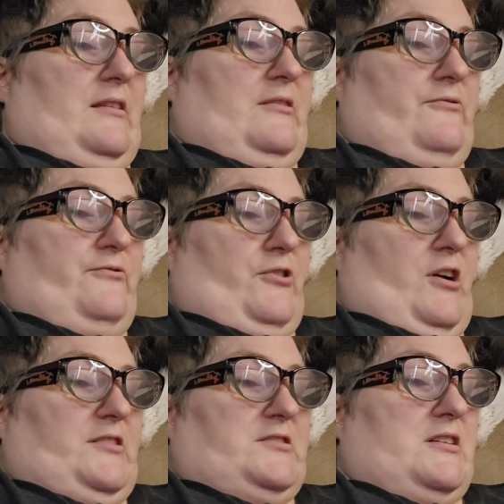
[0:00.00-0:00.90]
in the
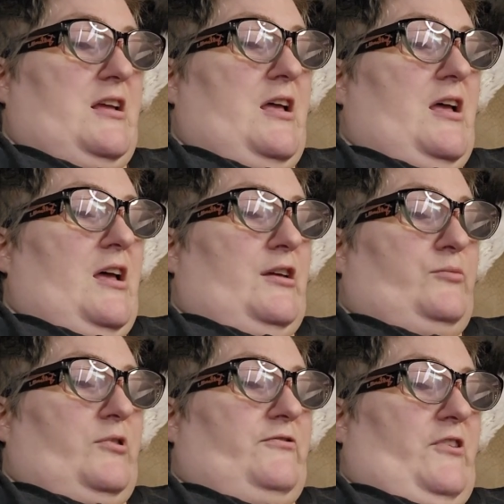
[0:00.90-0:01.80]
front
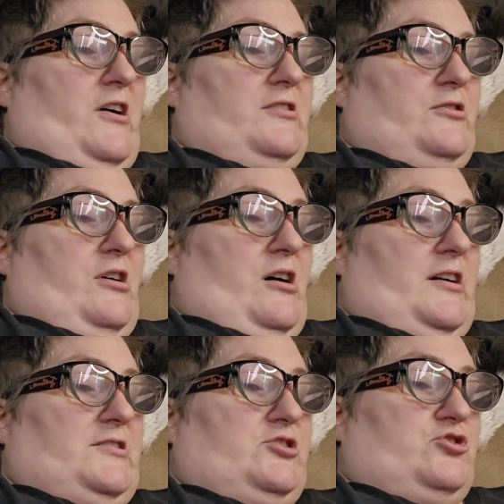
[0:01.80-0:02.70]
and would find their
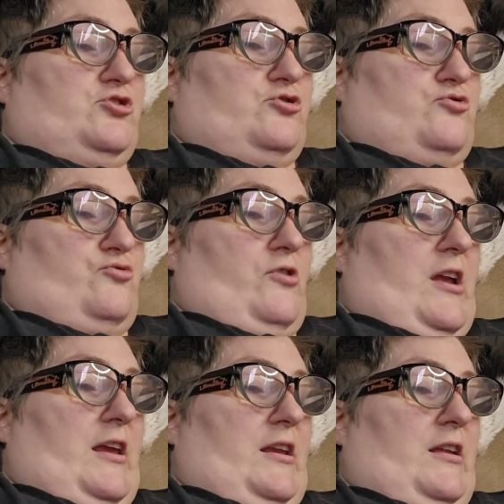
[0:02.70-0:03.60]
eyes
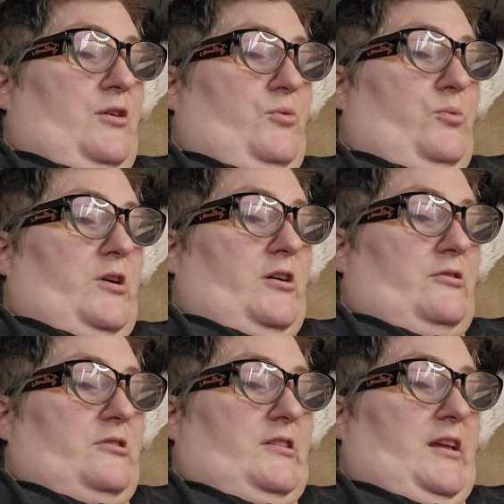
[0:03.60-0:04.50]
straining
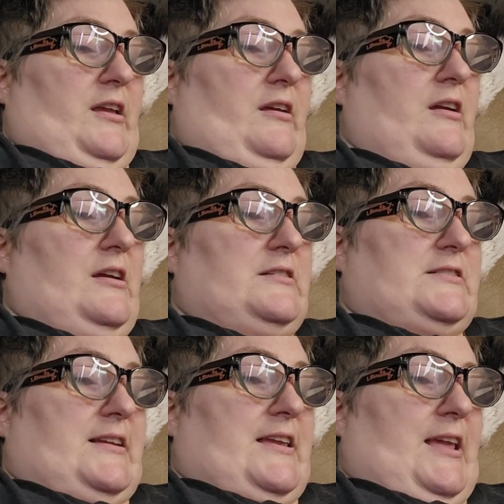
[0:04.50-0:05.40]
wearily
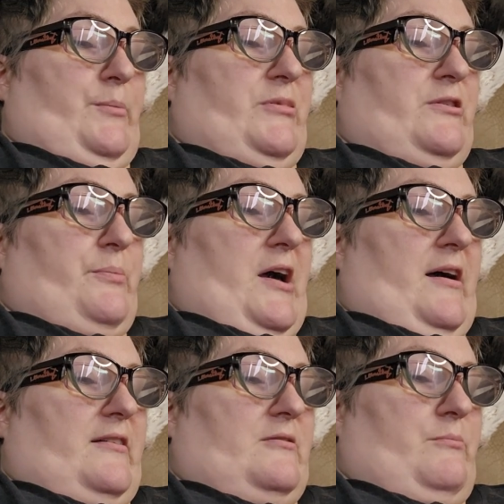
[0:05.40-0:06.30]
to keep the
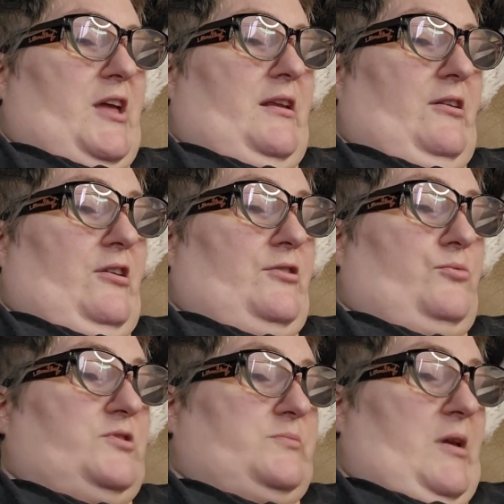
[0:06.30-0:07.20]
path
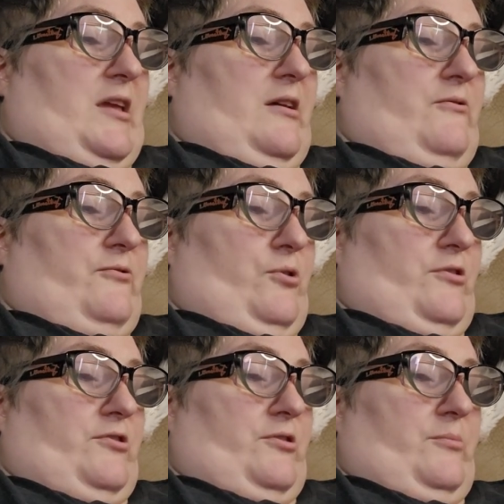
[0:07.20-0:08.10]
Menion was making
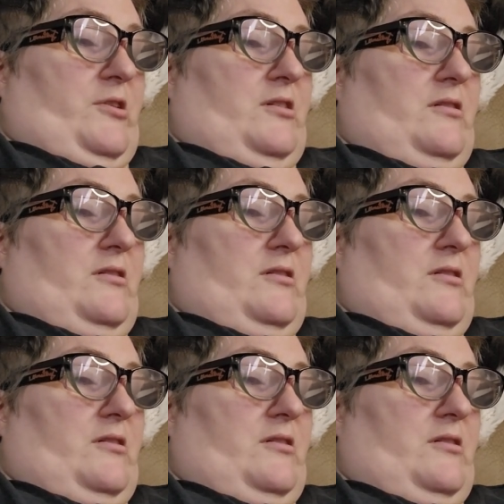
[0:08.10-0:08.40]
for them.